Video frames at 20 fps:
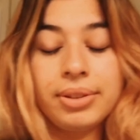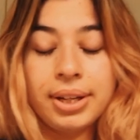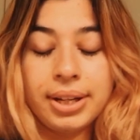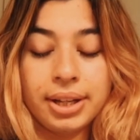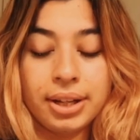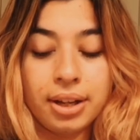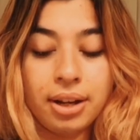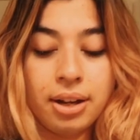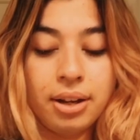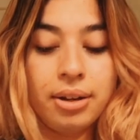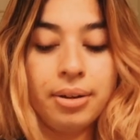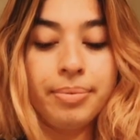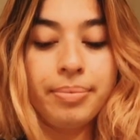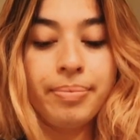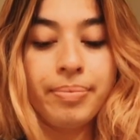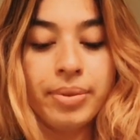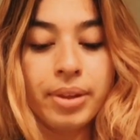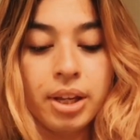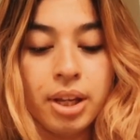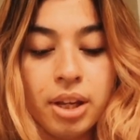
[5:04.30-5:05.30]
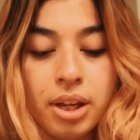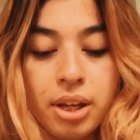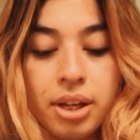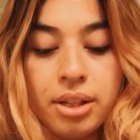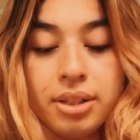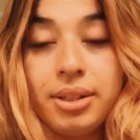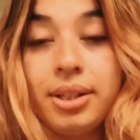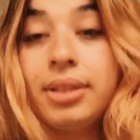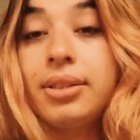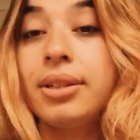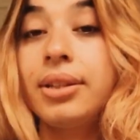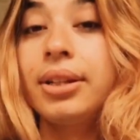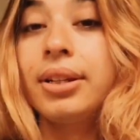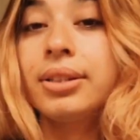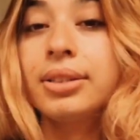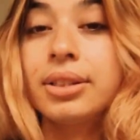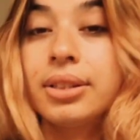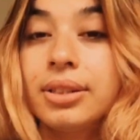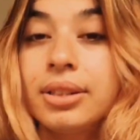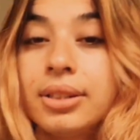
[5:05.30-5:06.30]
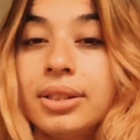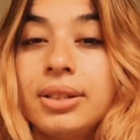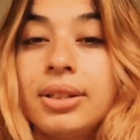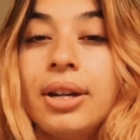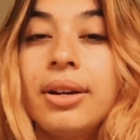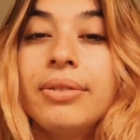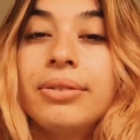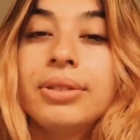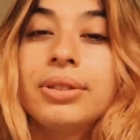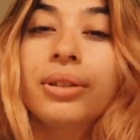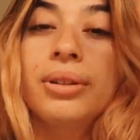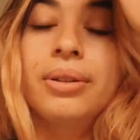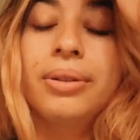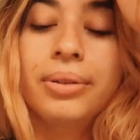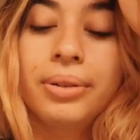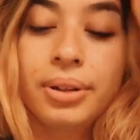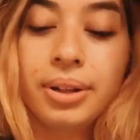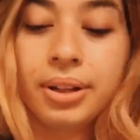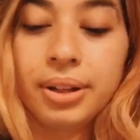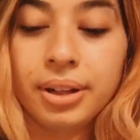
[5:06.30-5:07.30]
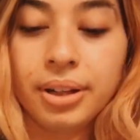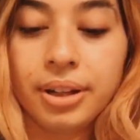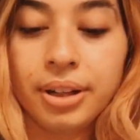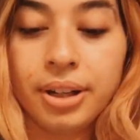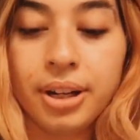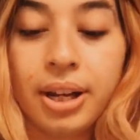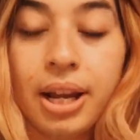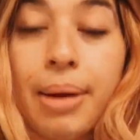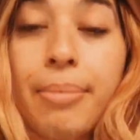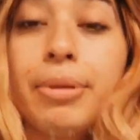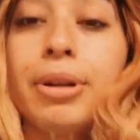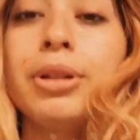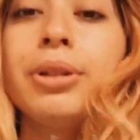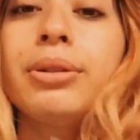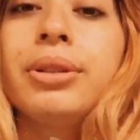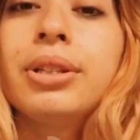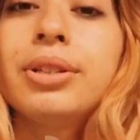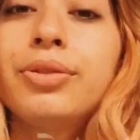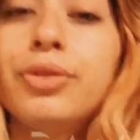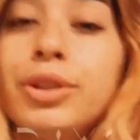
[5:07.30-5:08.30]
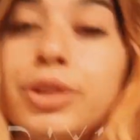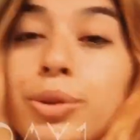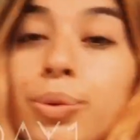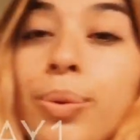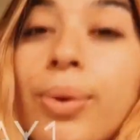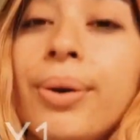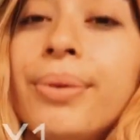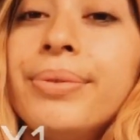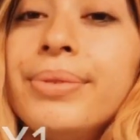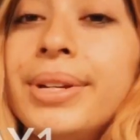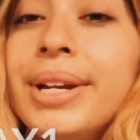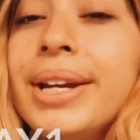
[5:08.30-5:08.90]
like seasonings and stuff, so I'm gonna do this for 12